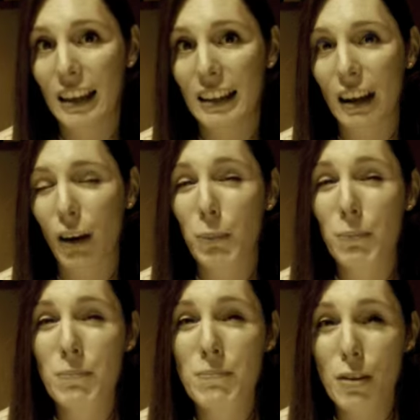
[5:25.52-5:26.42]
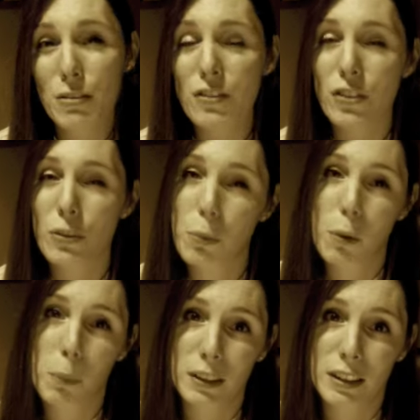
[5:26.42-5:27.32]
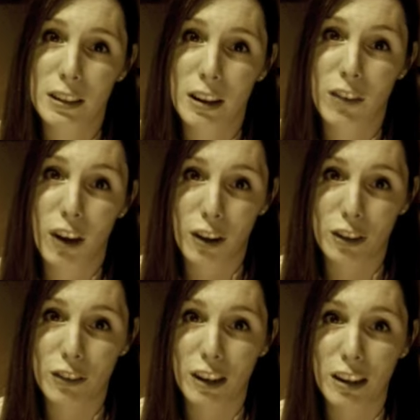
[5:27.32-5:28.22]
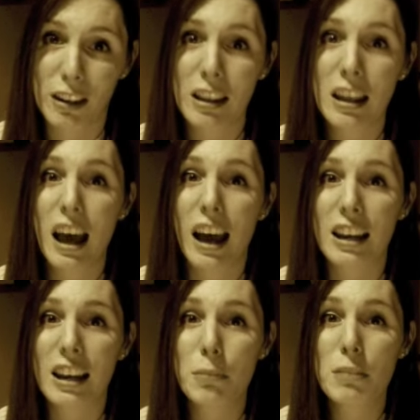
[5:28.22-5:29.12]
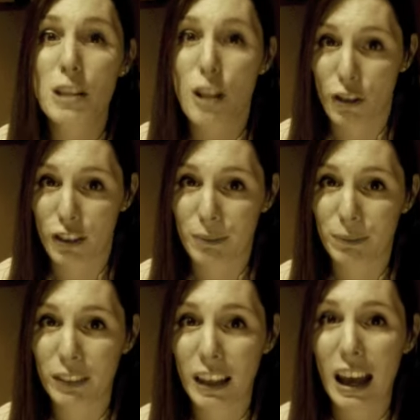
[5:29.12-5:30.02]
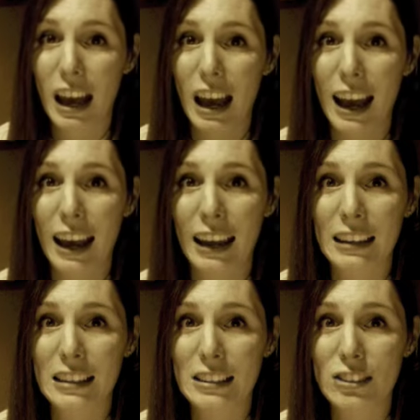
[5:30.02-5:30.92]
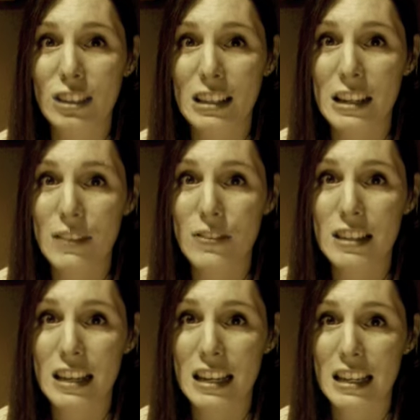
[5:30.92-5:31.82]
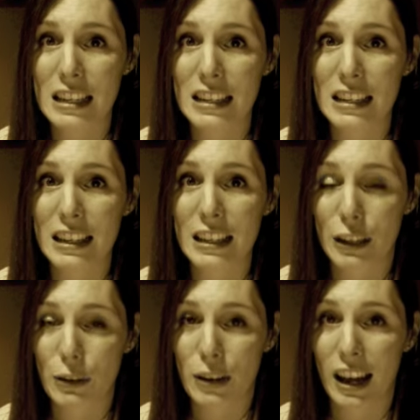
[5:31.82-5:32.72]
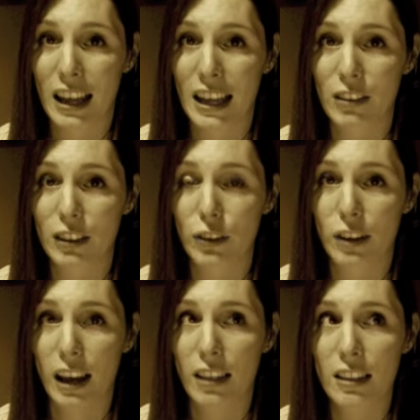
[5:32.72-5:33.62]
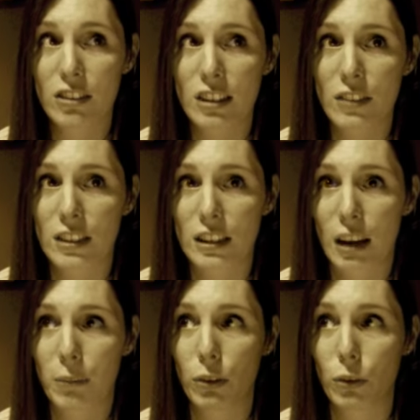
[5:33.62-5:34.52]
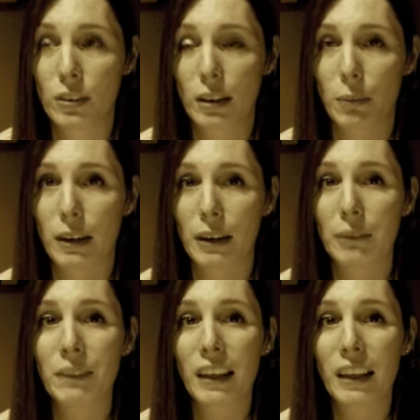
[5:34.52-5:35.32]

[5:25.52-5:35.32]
Now, most of you will probably have heard of her. Her name's Lauren, and she lives in in the UK here in the UK. I think she lives in up north somewhere.